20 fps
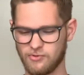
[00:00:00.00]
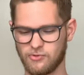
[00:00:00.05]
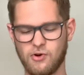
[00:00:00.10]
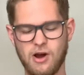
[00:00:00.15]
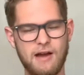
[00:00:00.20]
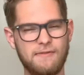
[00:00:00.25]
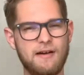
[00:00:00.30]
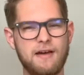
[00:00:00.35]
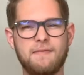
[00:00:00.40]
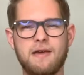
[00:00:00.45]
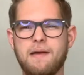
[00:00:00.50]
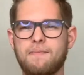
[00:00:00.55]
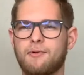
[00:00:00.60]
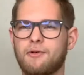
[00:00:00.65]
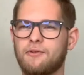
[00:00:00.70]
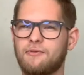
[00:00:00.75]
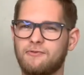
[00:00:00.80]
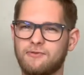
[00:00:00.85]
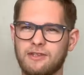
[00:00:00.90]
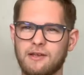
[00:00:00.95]
Graphite
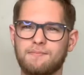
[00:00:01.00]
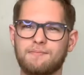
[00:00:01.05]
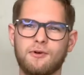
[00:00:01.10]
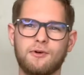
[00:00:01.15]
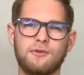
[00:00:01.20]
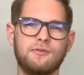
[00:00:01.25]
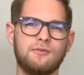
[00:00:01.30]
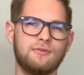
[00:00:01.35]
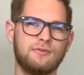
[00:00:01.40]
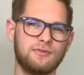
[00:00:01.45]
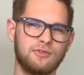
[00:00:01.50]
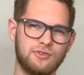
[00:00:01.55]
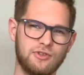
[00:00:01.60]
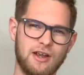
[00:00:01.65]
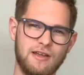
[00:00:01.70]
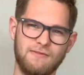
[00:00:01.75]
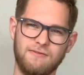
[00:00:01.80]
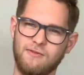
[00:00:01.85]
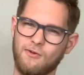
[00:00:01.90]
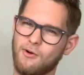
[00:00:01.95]
paper, simple,
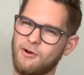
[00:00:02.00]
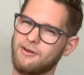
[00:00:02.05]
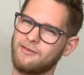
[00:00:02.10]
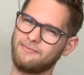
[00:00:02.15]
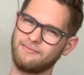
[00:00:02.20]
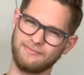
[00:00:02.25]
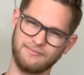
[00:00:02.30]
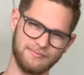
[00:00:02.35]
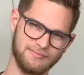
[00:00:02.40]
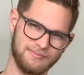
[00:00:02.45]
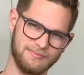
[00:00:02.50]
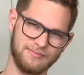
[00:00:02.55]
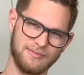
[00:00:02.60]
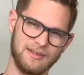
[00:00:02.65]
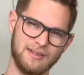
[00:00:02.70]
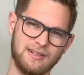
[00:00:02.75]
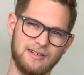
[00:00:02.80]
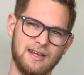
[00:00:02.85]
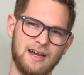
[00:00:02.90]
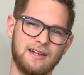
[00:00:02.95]
straightforward,
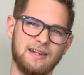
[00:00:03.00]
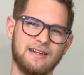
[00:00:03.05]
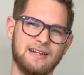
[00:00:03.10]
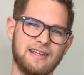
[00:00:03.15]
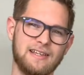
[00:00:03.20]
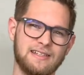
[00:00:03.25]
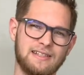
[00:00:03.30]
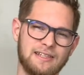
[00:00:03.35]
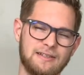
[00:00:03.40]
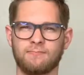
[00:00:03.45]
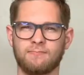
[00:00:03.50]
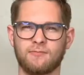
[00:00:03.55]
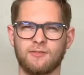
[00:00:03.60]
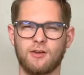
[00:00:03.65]
done and easy.